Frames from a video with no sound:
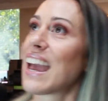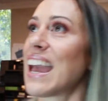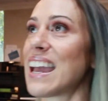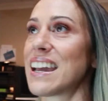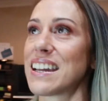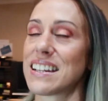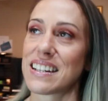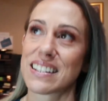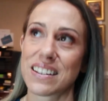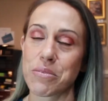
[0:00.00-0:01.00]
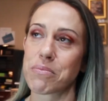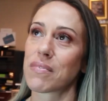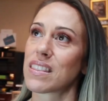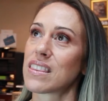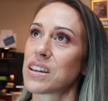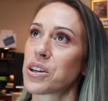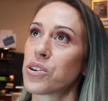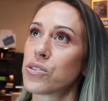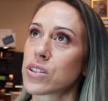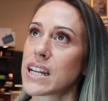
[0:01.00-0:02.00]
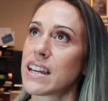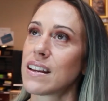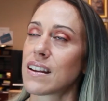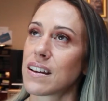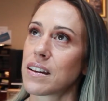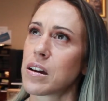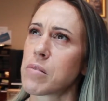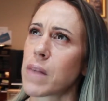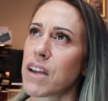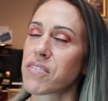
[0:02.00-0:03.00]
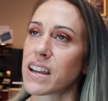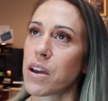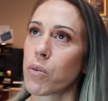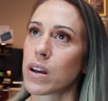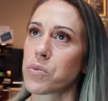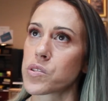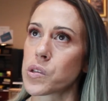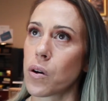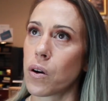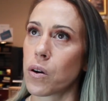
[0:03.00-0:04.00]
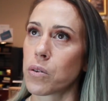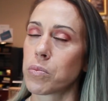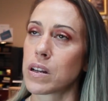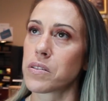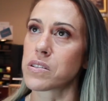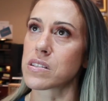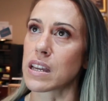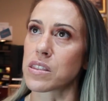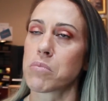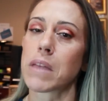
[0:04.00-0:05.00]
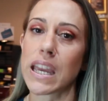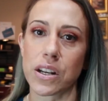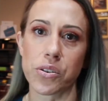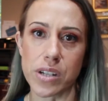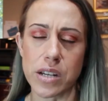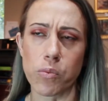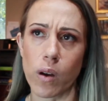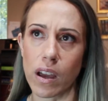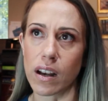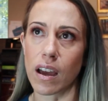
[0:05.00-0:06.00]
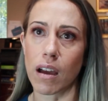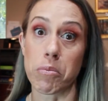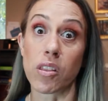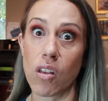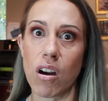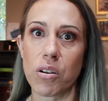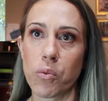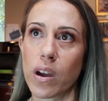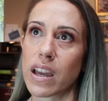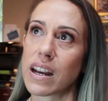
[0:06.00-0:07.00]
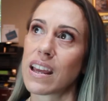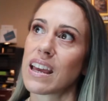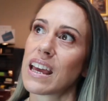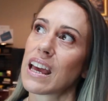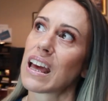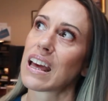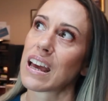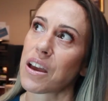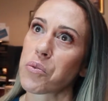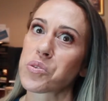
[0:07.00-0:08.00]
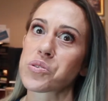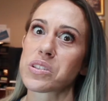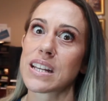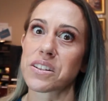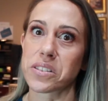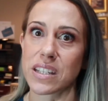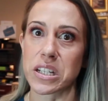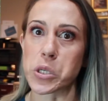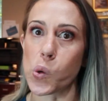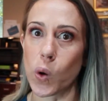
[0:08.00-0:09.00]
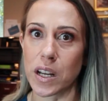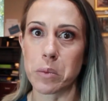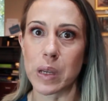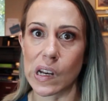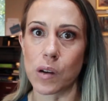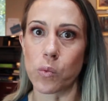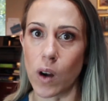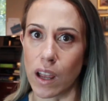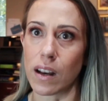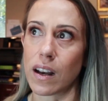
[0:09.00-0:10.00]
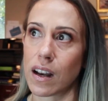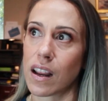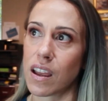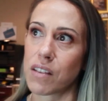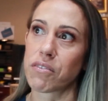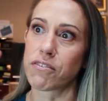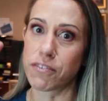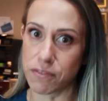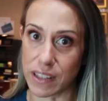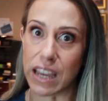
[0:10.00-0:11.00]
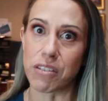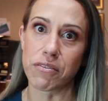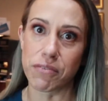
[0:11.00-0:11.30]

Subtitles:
And the green, I forget what it was called, but it was like the main green one, the long one. It was nearly a 20-minute run, like